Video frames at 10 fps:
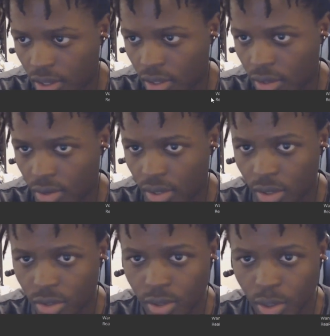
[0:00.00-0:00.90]
You can go
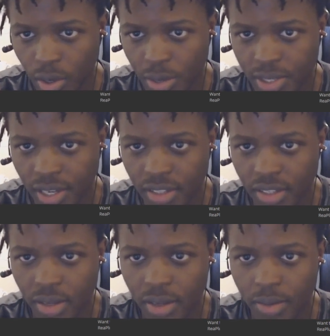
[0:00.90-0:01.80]
to the website,
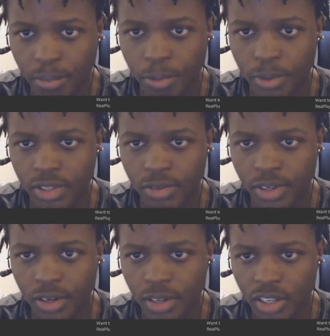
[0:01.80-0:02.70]
pause the video,
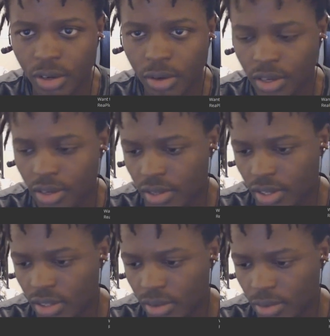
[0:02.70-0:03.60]
and go here and get
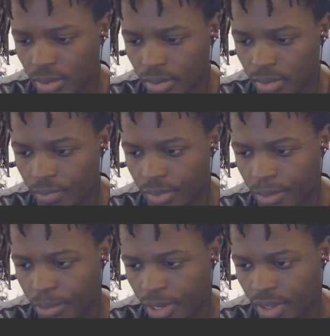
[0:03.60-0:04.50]
the
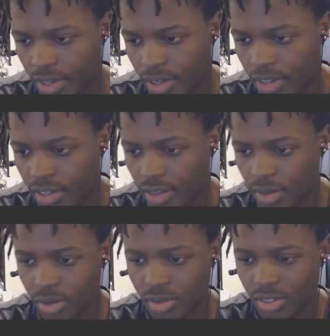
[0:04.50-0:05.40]
plugin
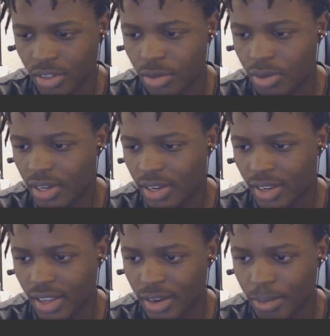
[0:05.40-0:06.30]
because you get a
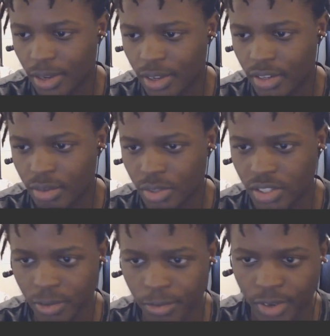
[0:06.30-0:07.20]
lot of plugins which are
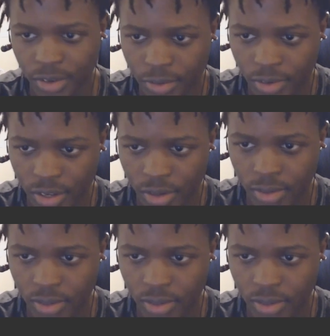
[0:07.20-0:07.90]
very very good.